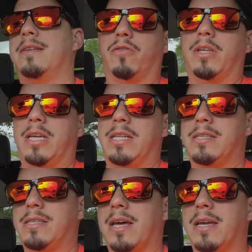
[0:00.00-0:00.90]
from the
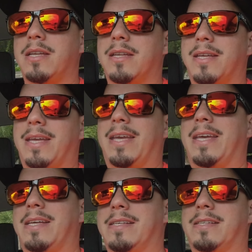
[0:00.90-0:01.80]
inside
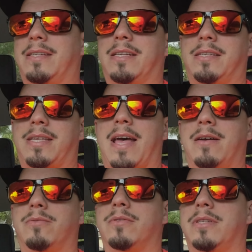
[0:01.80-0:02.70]
is the
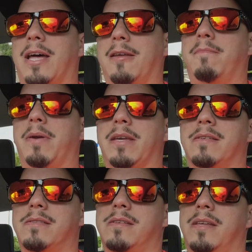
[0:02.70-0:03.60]
sounds that it
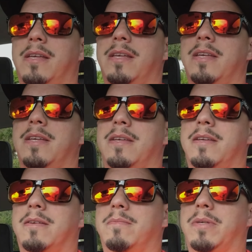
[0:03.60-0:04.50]
makes
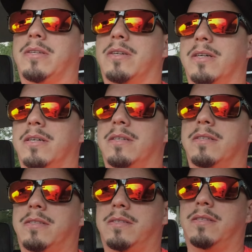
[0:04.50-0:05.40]

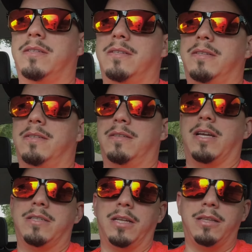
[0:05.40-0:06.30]
because
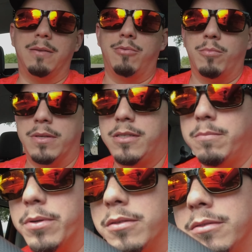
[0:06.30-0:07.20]
actually I didn't put my
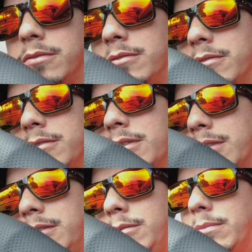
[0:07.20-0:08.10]
seatbelt
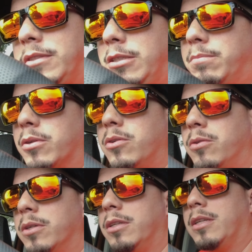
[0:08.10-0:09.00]
can the only seatbelt
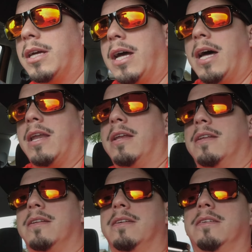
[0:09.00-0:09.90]
going at it
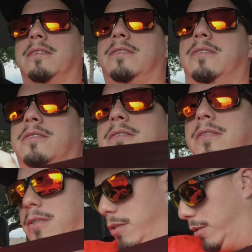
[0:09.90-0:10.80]
so
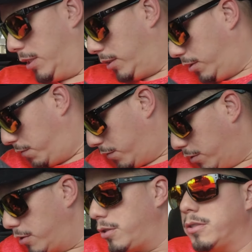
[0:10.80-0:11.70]
safety
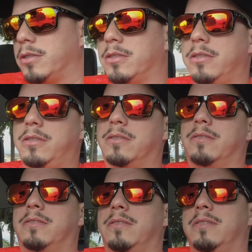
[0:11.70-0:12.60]
first you
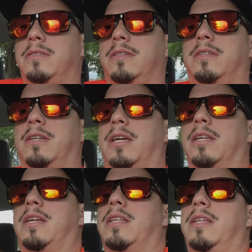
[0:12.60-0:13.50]
know I
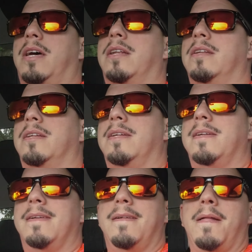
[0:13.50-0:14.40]
had to get that
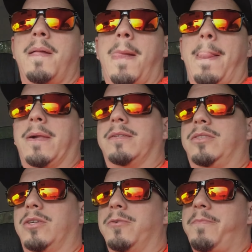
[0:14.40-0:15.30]

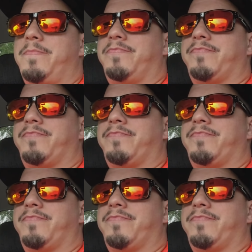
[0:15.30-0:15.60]
so